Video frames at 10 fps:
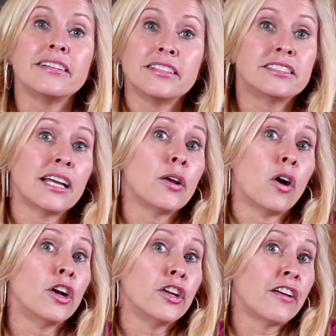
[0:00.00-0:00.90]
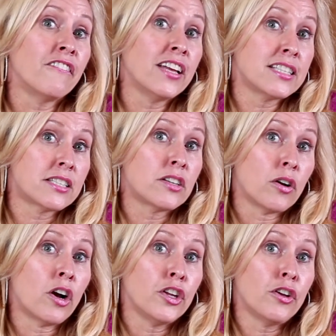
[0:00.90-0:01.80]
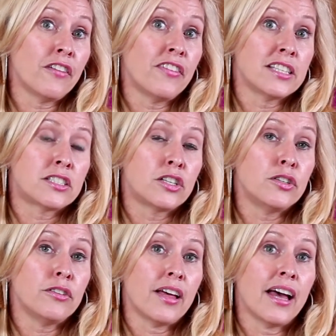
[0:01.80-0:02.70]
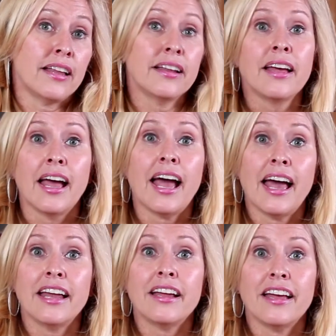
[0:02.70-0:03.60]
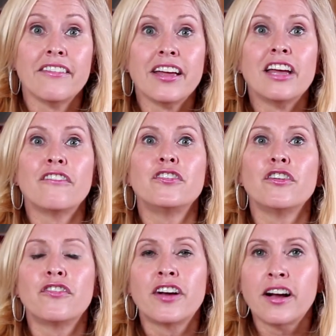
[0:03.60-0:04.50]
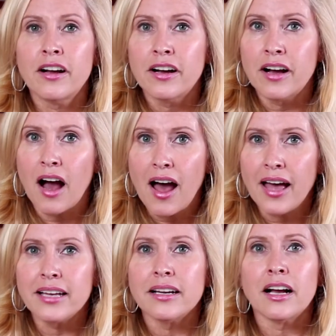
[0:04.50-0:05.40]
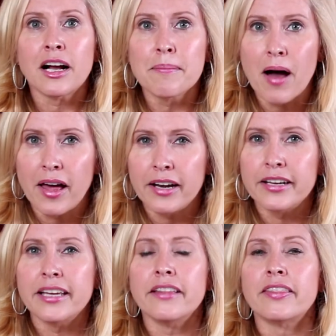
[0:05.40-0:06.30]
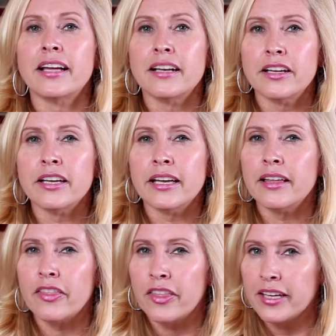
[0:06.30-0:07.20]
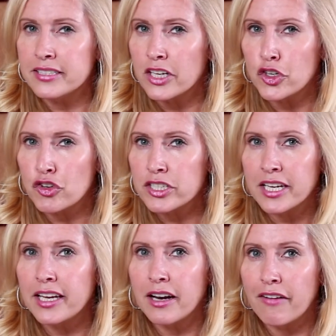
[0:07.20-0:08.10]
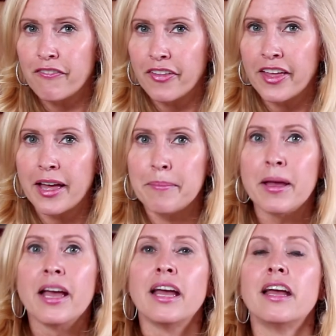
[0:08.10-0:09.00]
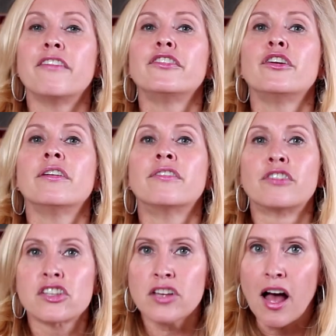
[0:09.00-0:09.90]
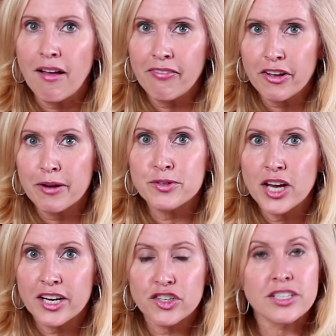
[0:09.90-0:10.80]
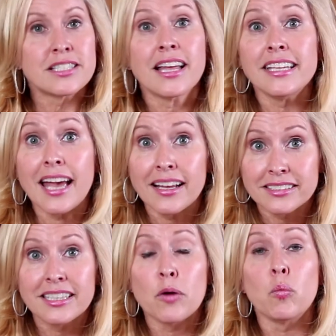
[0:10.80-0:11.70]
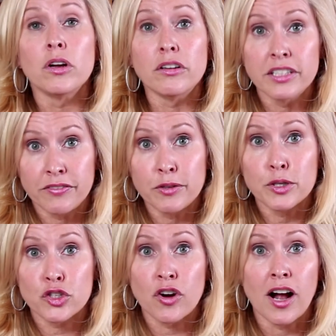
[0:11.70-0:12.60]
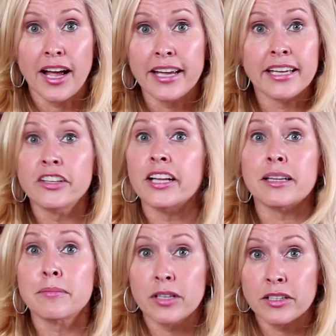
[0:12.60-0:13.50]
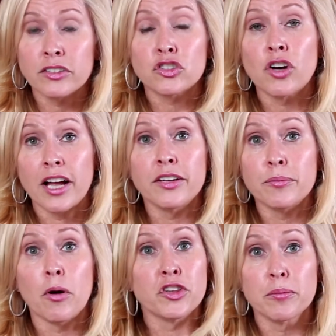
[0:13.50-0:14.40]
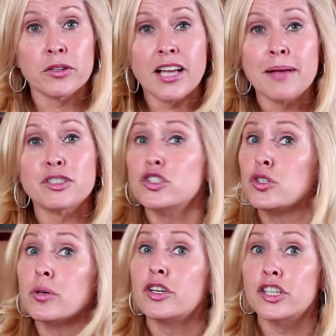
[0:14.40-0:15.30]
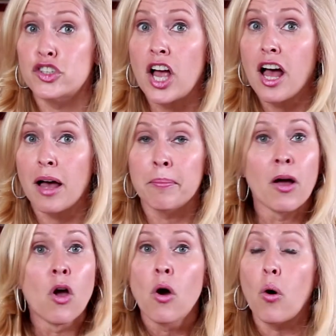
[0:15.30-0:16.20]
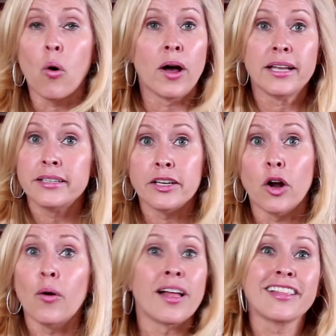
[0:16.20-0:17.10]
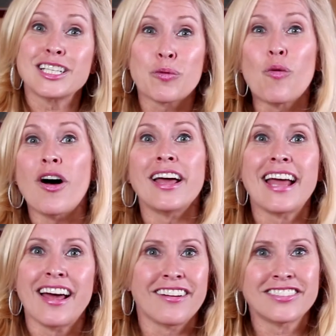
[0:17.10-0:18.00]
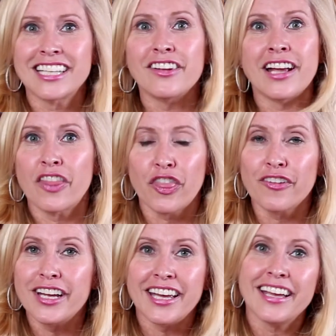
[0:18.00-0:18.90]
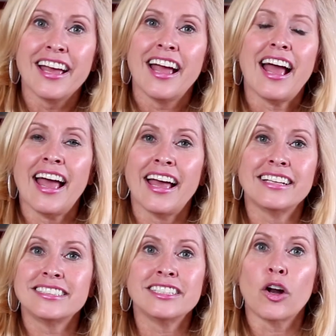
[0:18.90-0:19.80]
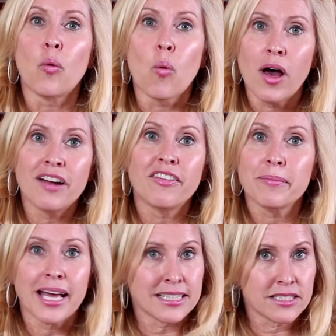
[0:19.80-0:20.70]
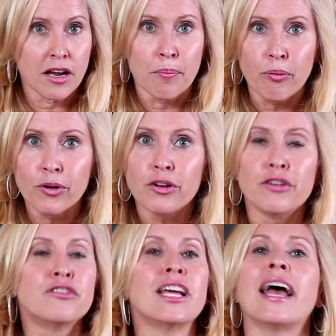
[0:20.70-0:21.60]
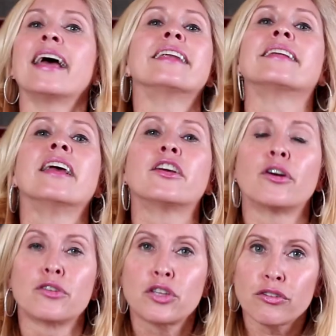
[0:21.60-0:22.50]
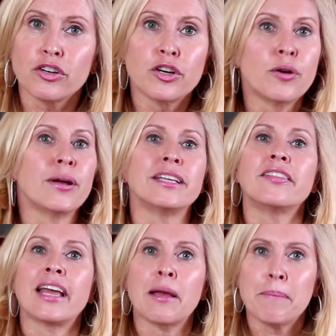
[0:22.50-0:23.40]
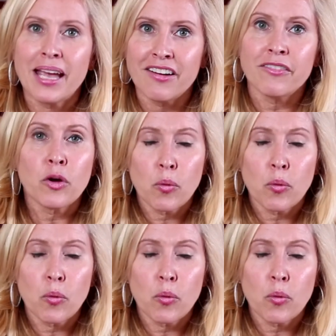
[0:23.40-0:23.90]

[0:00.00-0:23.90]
you say, are you convinced to do that? And if you've got a commodity that is interesting enough for them, if you've resolved their objections, then yes, they will give you a try and get them try you multiple times. You do a good job on, at least one out of, say you get 3 and, one of them gets approved and goes through and they get paid